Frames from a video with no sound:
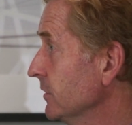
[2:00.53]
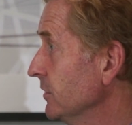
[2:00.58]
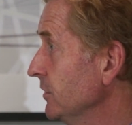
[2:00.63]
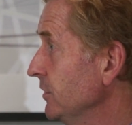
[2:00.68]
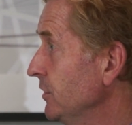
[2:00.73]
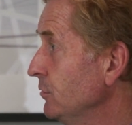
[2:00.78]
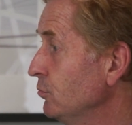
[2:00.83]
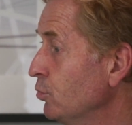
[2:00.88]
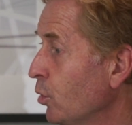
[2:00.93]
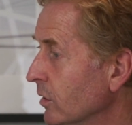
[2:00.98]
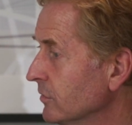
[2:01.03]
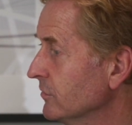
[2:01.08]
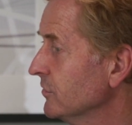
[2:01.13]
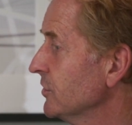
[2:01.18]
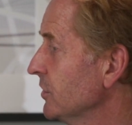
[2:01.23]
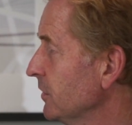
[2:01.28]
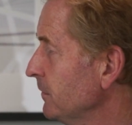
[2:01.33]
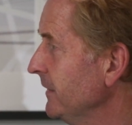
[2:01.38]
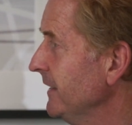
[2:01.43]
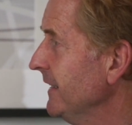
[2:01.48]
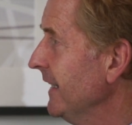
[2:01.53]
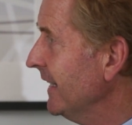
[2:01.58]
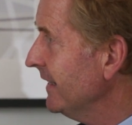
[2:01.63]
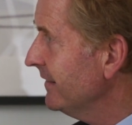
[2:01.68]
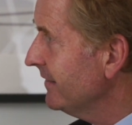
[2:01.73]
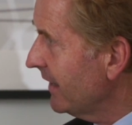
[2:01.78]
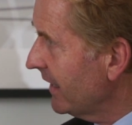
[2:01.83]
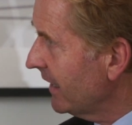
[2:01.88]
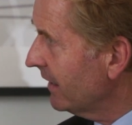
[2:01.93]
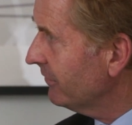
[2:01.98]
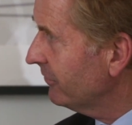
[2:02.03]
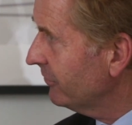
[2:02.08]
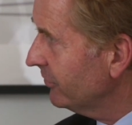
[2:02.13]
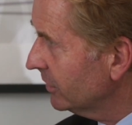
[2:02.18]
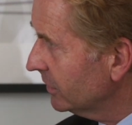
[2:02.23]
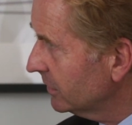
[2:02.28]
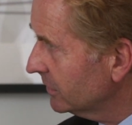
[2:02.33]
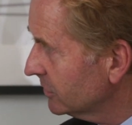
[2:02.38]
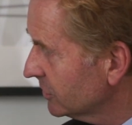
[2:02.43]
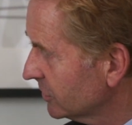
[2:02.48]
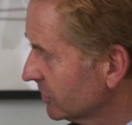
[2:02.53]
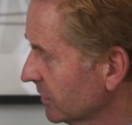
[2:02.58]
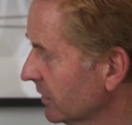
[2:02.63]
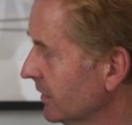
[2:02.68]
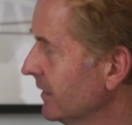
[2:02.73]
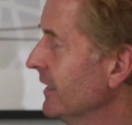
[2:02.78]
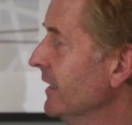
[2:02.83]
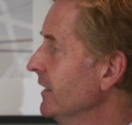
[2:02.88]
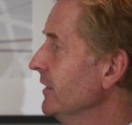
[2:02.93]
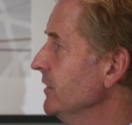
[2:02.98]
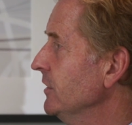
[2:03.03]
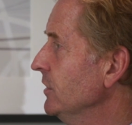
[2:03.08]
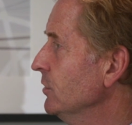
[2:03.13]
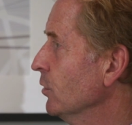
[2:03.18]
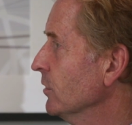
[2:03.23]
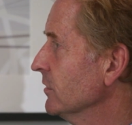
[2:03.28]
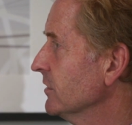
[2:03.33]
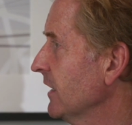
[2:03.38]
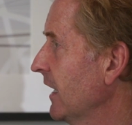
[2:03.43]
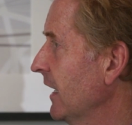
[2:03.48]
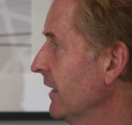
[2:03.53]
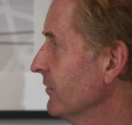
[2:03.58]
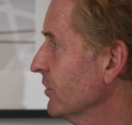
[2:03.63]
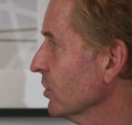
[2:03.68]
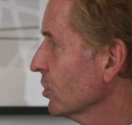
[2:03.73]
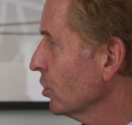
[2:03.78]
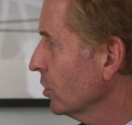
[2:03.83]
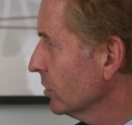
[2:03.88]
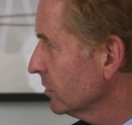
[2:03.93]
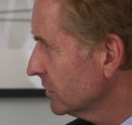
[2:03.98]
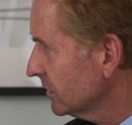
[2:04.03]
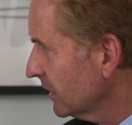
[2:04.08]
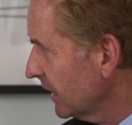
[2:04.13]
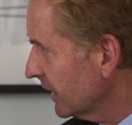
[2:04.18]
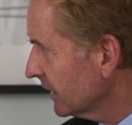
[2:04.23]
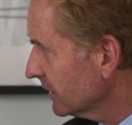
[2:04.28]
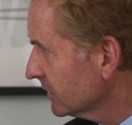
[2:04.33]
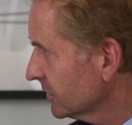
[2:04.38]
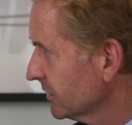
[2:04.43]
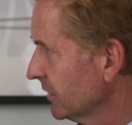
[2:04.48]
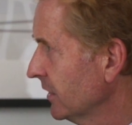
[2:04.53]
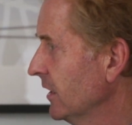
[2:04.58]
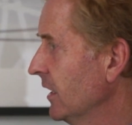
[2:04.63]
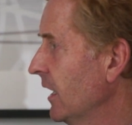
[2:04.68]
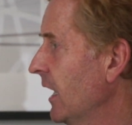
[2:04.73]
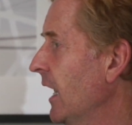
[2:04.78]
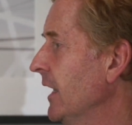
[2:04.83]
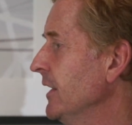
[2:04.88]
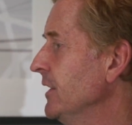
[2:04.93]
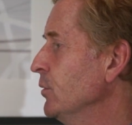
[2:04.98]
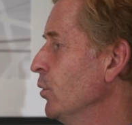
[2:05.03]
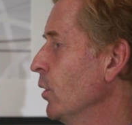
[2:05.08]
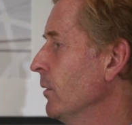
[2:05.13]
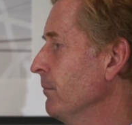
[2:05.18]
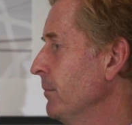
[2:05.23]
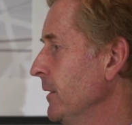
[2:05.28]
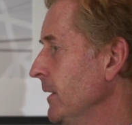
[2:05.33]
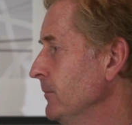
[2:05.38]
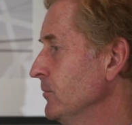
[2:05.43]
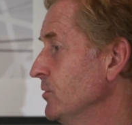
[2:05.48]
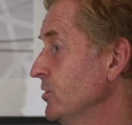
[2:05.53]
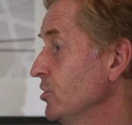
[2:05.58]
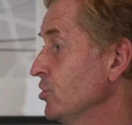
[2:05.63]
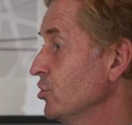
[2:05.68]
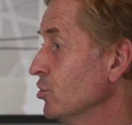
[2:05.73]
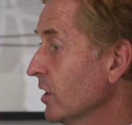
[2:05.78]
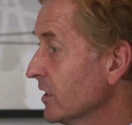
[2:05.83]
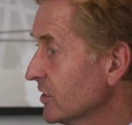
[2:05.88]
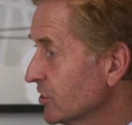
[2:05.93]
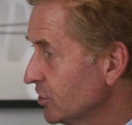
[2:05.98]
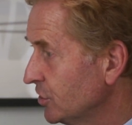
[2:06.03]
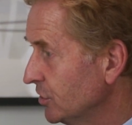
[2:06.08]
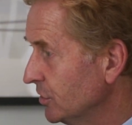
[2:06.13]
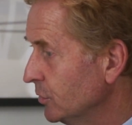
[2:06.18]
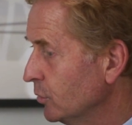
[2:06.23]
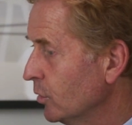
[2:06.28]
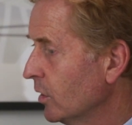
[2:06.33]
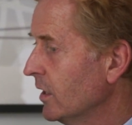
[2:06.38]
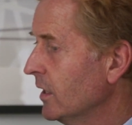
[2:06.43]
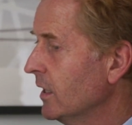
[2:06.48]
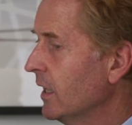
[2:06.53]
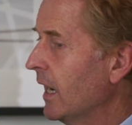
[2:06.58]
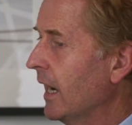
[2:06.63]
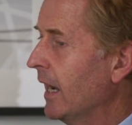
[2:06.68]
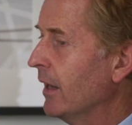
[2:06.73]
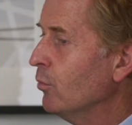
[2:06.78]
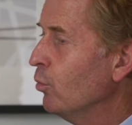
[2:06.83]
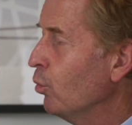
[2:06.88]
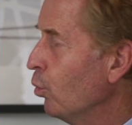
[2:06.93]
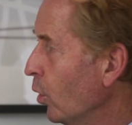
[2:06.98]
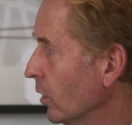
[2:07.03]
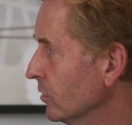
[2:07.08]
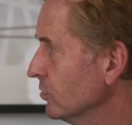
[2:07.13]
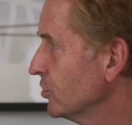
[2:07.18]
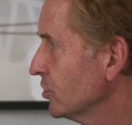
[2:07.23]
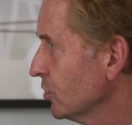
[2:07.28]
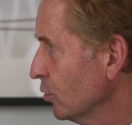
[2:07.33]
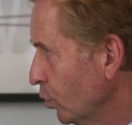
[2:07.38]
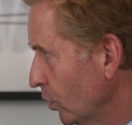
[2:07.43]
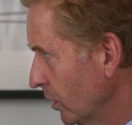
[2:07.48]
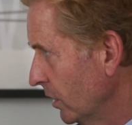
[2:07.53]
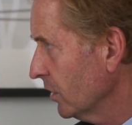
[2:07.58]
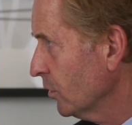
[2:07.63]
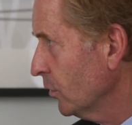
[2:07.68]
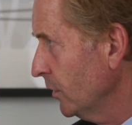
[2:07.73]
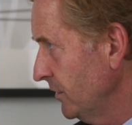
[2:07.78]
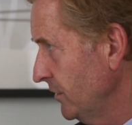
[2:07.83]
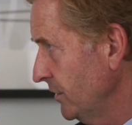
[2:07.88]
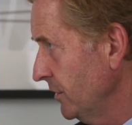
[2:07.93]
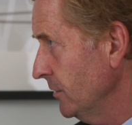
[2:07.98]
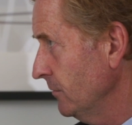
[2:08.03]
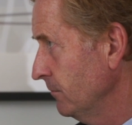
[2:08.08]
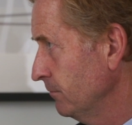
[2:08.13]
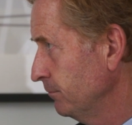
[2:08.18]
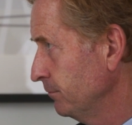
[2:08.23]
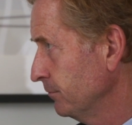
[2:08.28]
You want to be in there first, you want to have the contacts, and you want people to trust you and want to work with you.